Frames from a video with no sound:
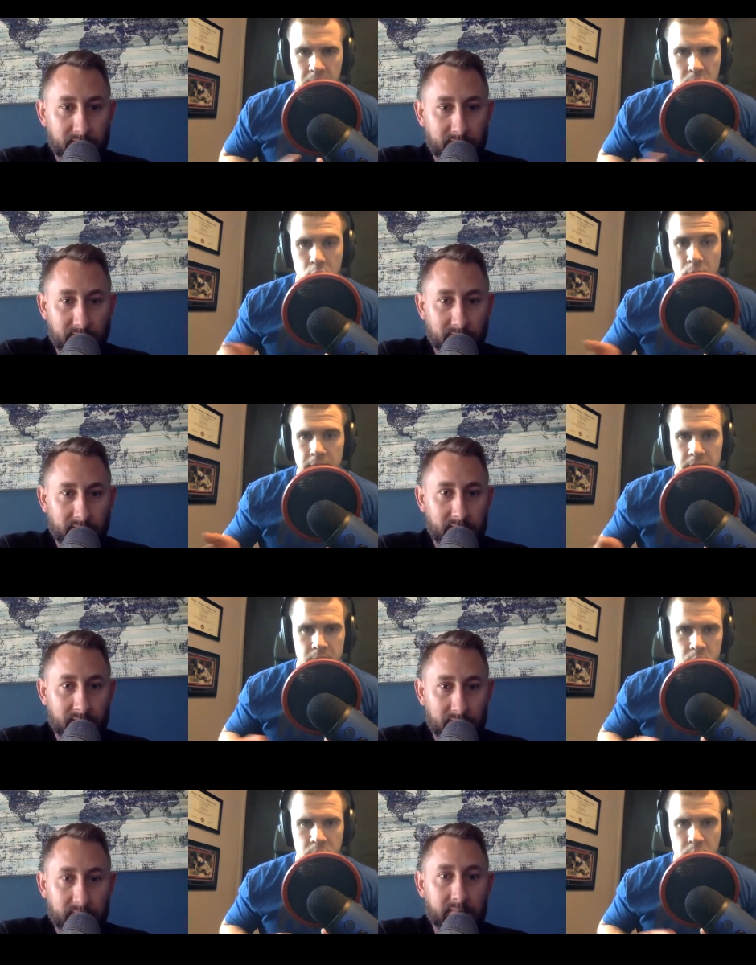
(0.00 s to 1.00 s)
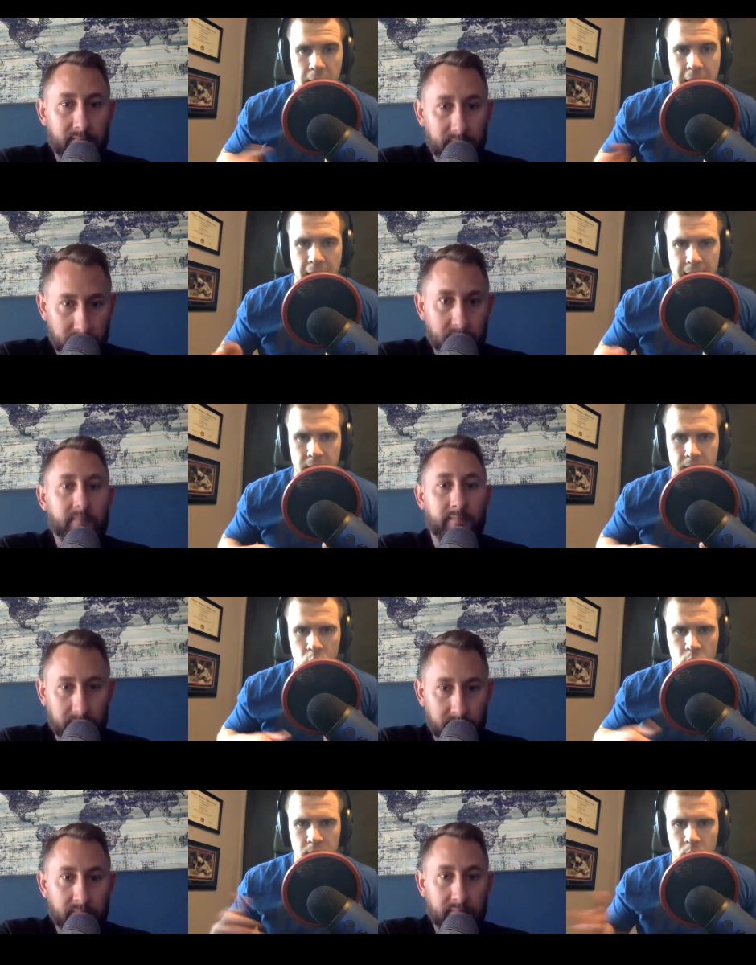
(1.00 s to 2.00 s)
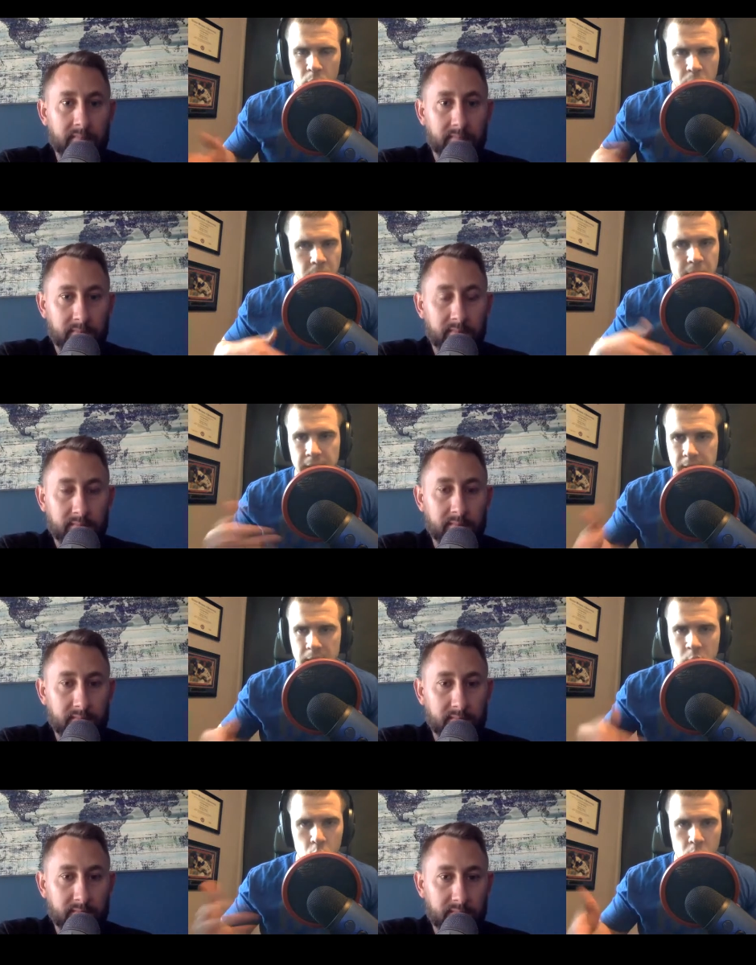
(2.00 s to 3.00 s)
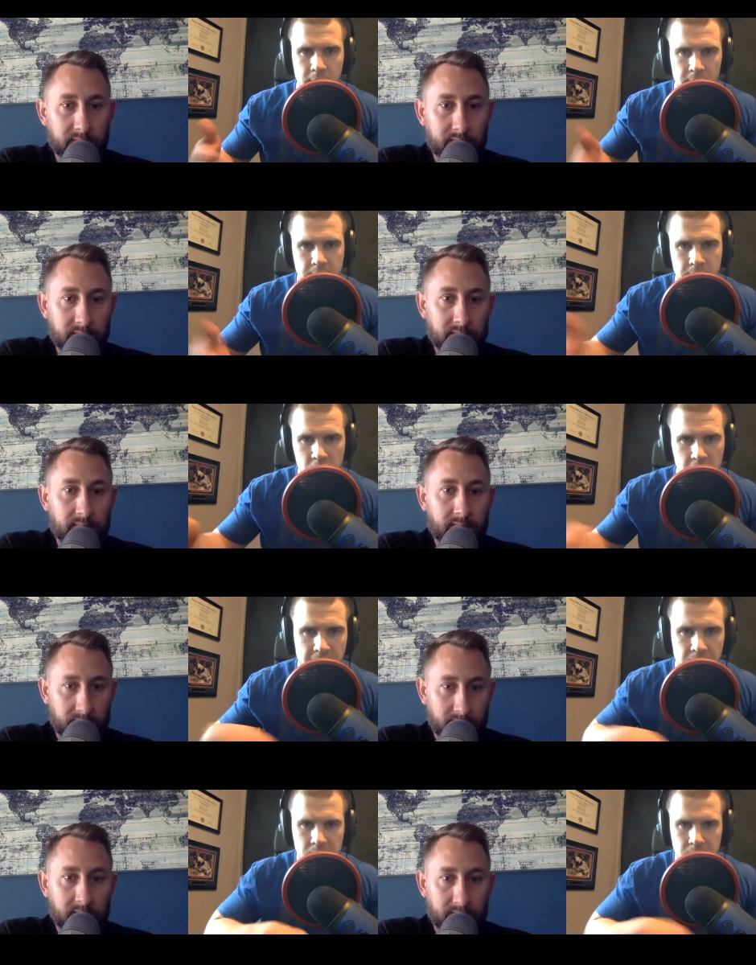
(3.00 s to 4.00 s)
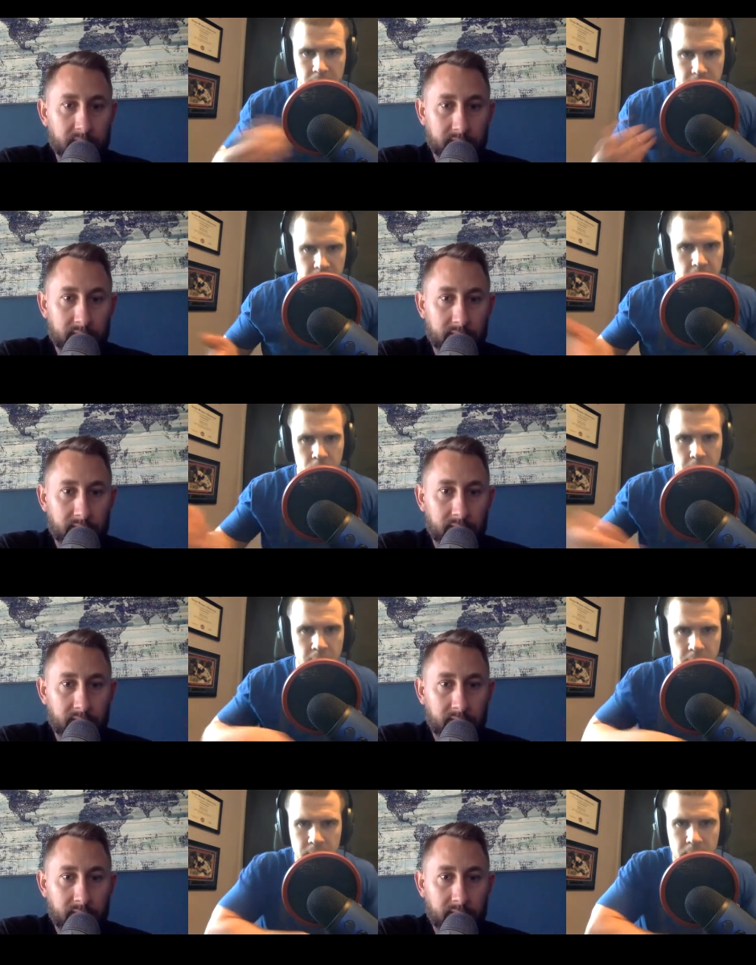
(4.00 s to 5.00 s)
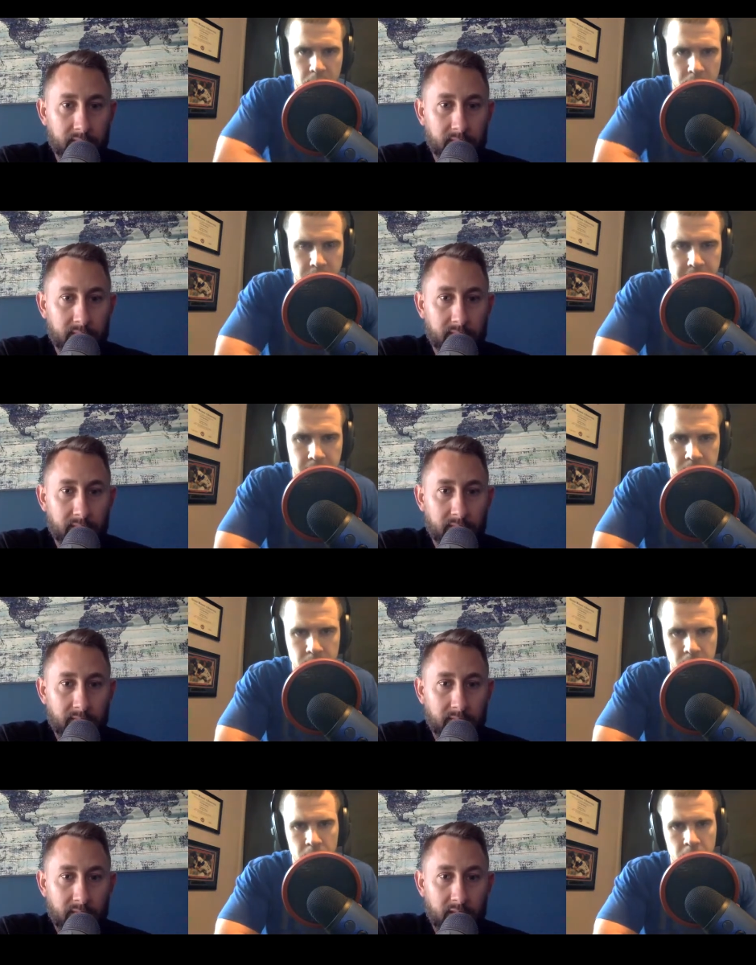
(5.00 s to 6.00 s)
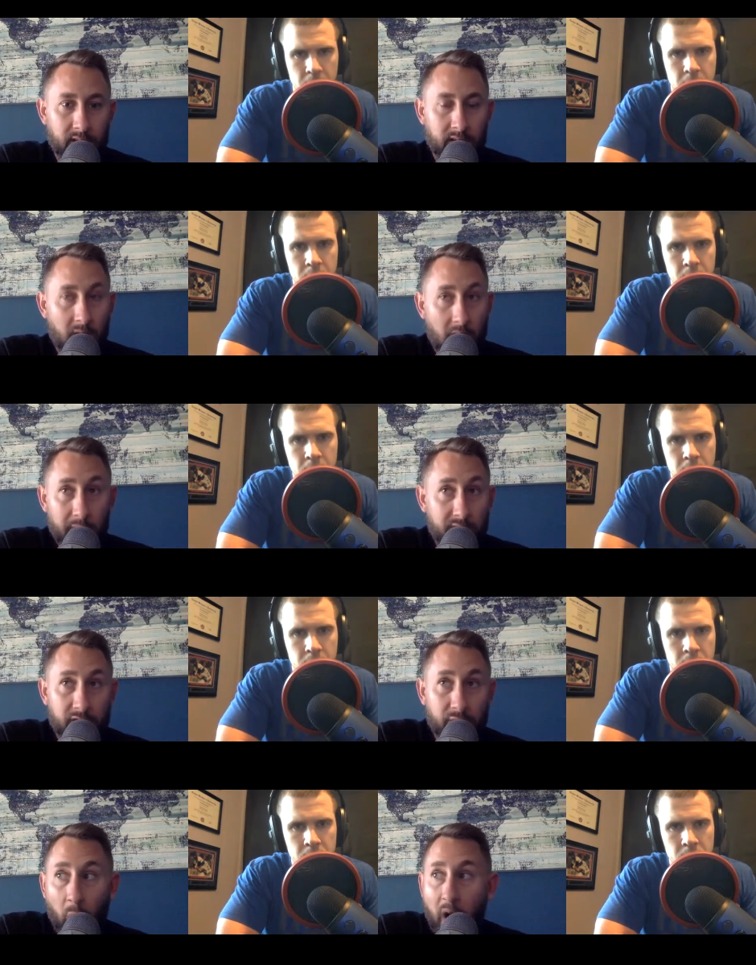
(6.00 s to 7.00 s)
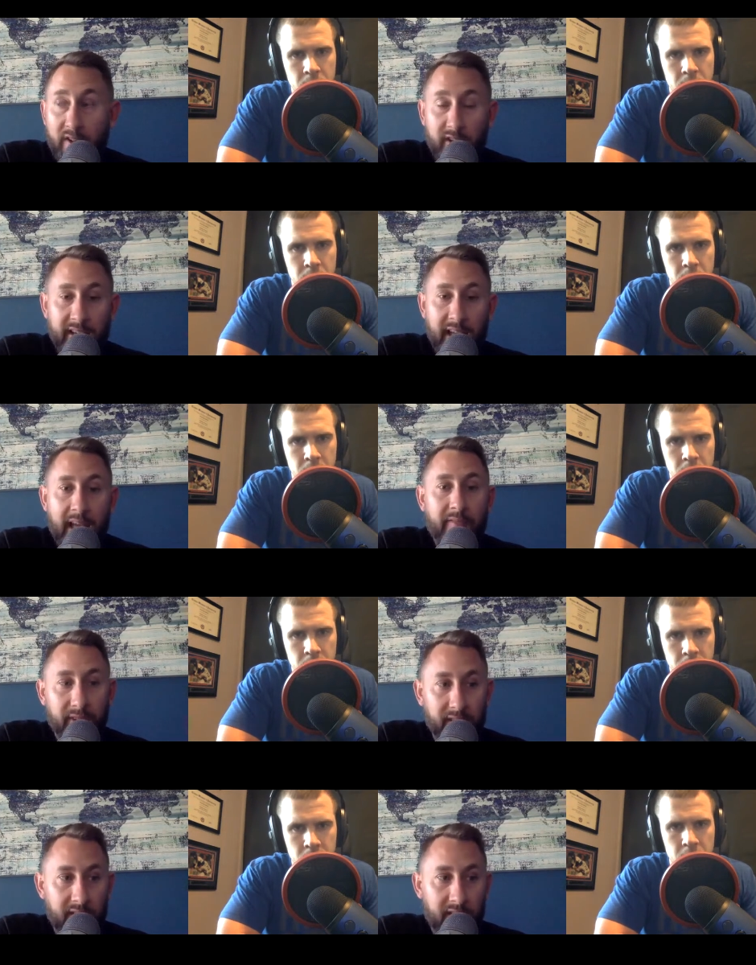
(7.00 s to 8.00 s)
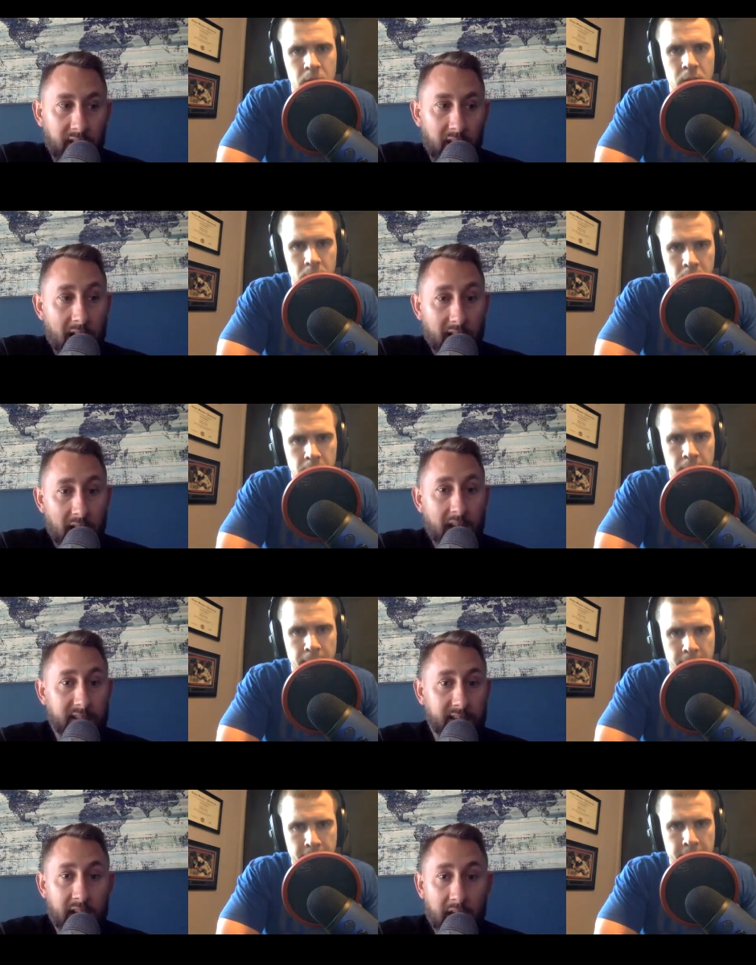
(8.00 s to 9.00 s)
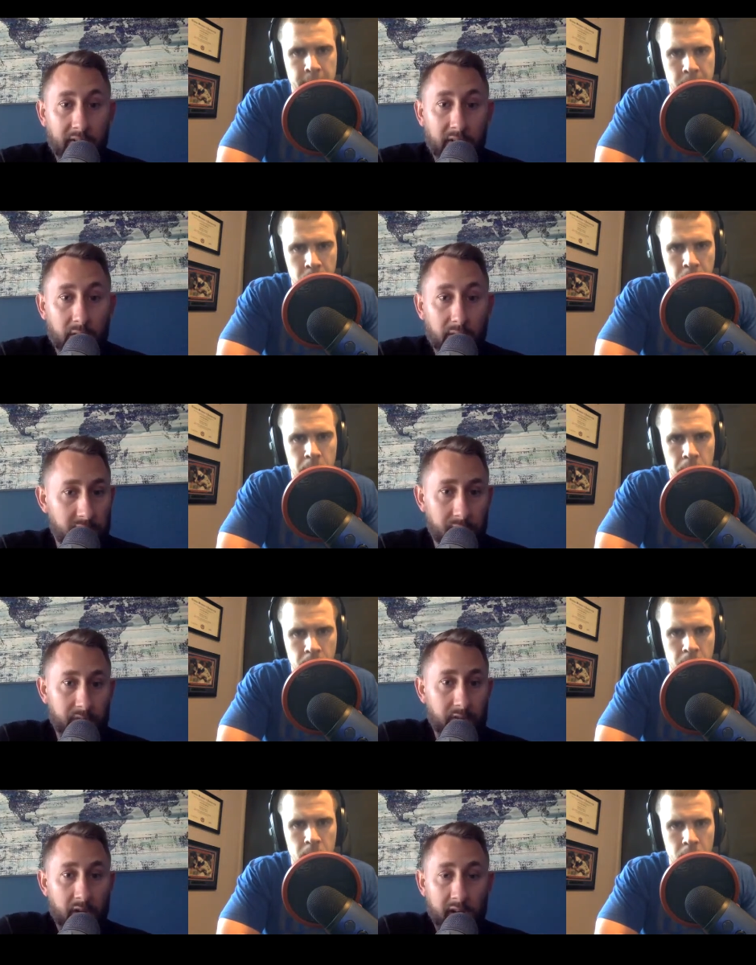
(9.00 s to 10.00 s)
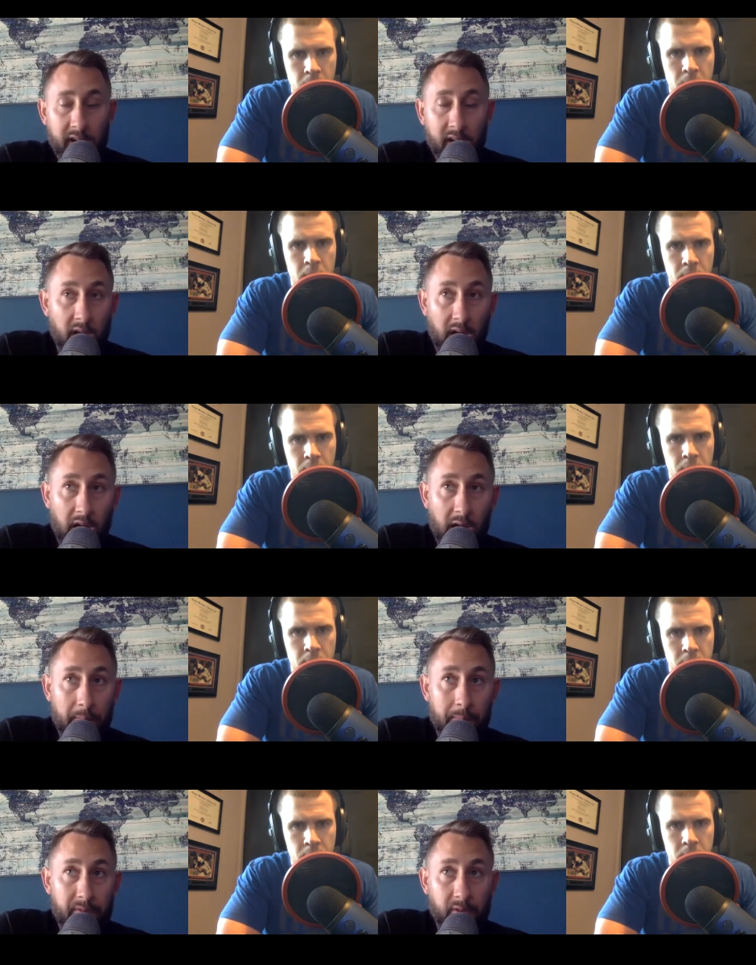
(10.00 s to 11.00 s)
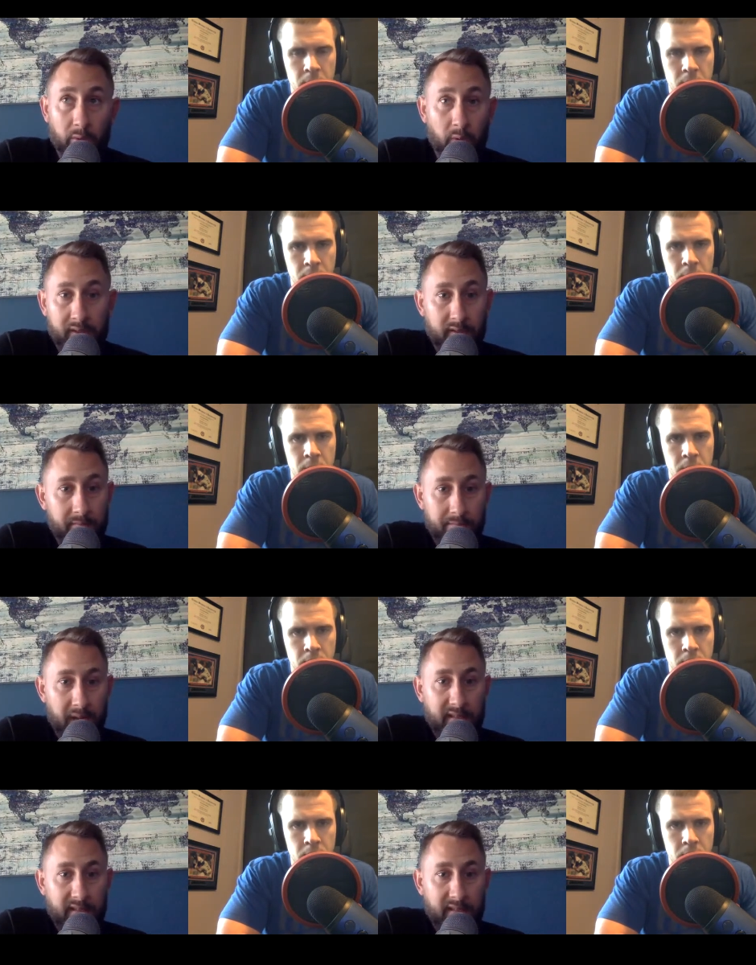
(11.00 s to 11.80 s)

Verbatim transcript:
Speaker 1: service was bad, and, and what, what were the things that you wanted to see change to, to give a better customer experience?
Speaker 2: So I was just watching everything. I, I did have a coach. He was great. Um, so it wasn't based